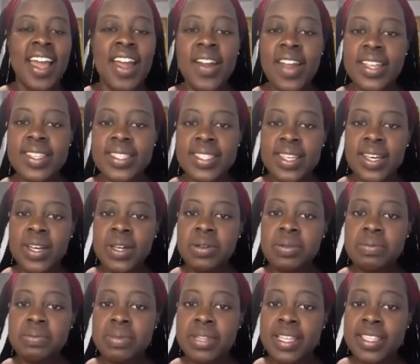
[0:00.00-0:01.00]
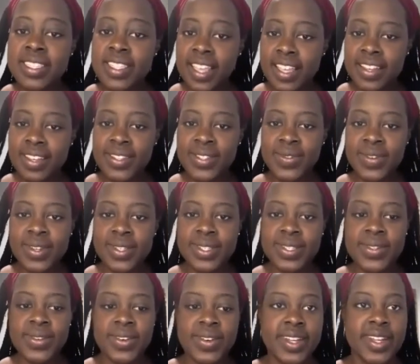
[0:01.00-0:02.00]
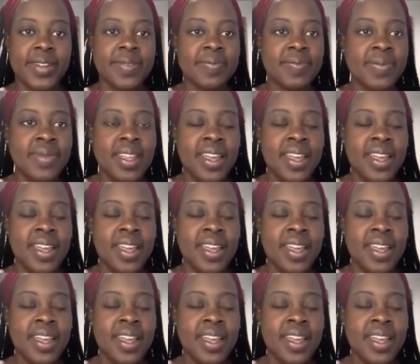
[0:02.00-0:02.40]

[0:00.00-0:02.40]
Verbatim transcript: All right, so let's get into our story.